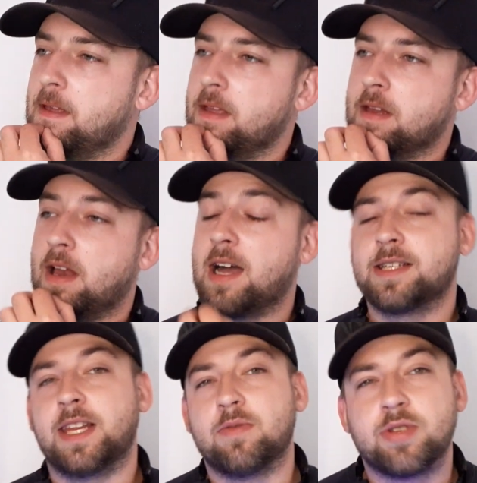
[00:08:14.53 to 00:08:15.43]
You know, like I
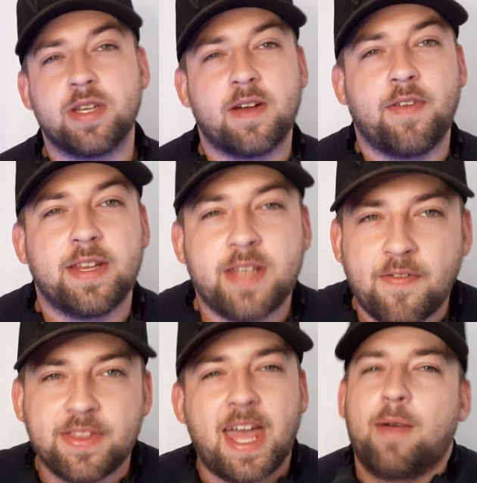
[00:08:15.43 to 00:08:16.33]
said, there wasn't nothing. There's
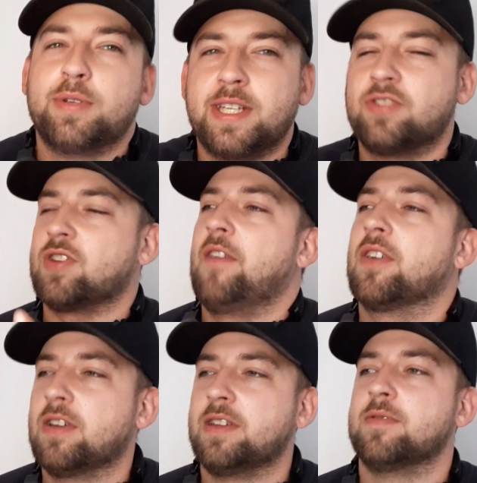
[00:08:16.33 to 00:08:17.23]
nothing there. It was
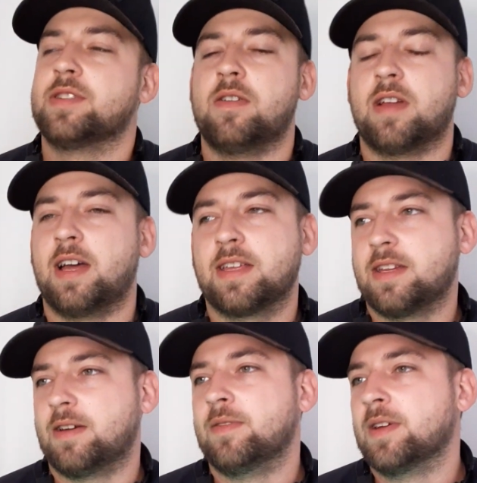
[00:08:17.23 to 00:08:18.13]
extravagant. There was no, like, you
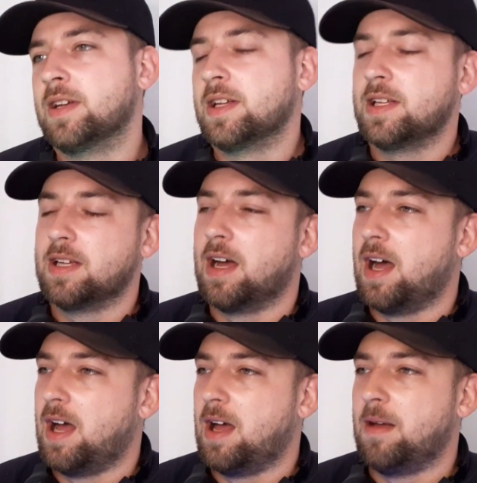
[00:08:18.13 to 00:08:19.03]
know,
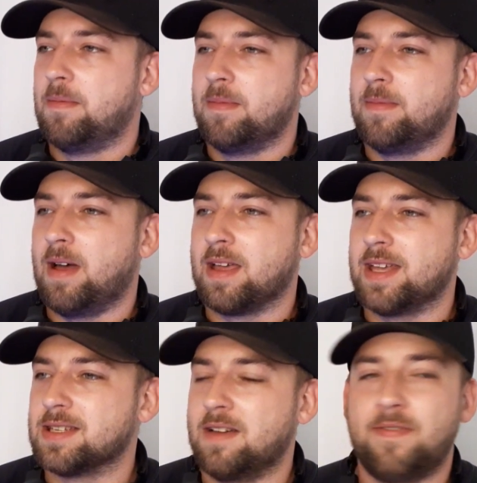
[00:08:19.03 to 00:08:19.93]
I
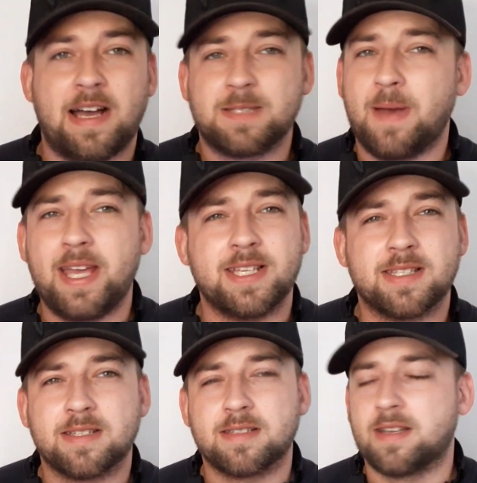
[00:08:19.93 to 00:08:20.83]
guess, like,
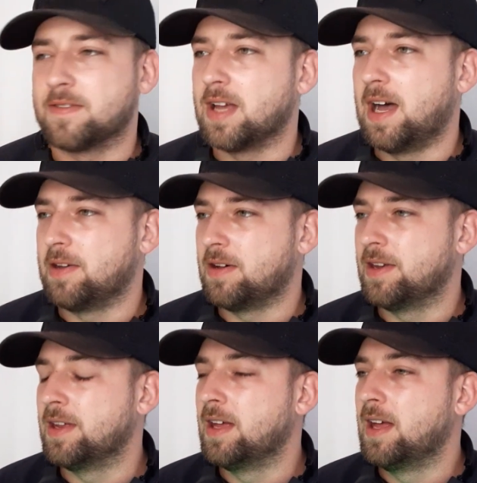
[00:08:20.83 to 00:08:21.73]
fast-paced stuff going
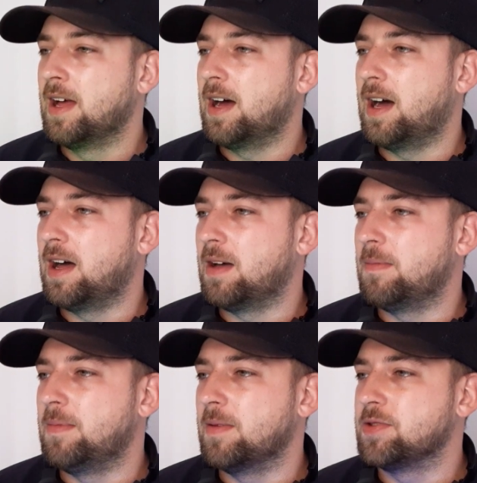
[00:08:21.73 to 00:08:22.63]
on.
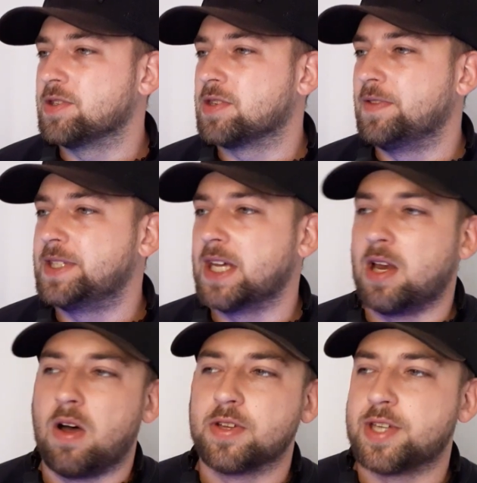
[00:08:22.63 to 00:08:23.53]
It was just obviously a
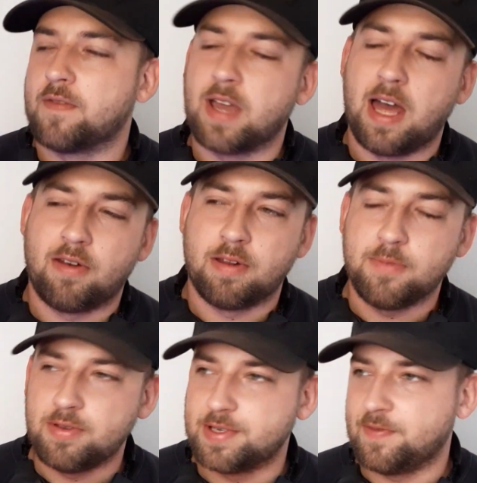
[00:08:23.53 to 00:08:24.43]
lot of stuff going on in the
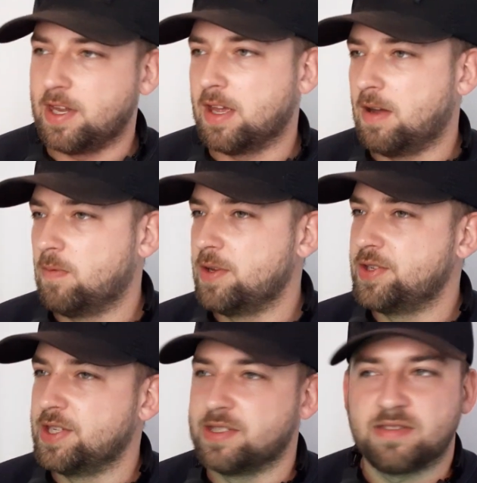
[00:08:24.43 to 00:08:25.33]
music video,
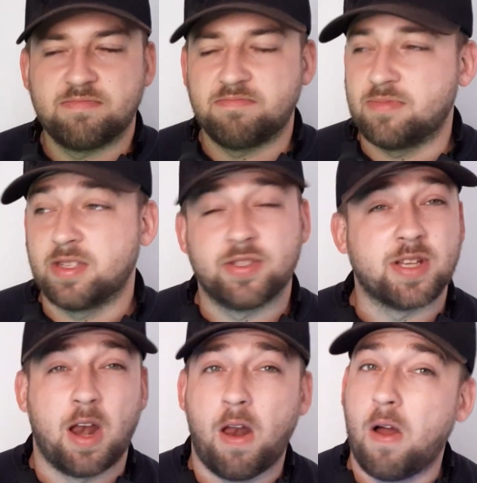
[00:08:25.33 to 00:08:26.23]
which is just
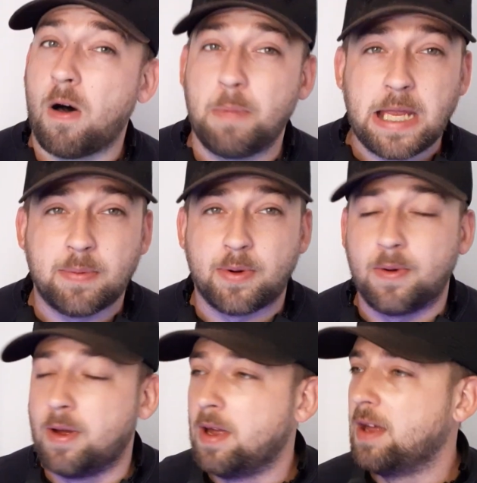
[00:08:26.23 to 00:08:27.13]
a lot of people.